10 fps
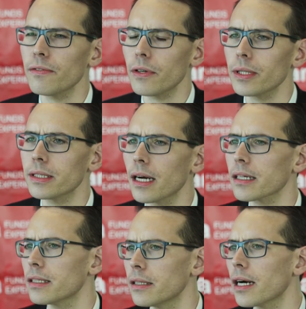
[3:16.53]
very dark
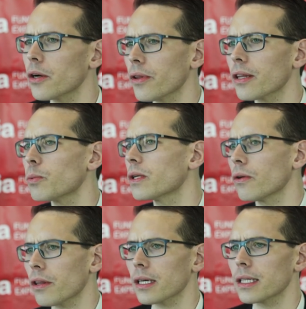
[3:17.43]
scenario that we
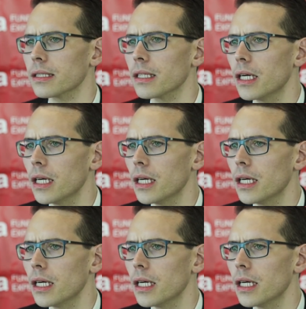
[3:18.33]
don't think is